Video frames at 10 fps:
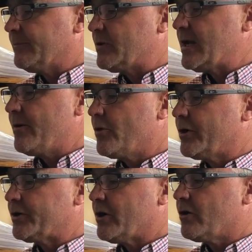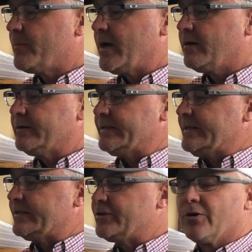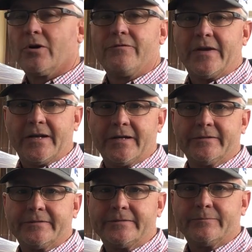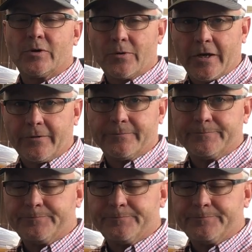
Today we're going to talk about Yara Vita ProCoat.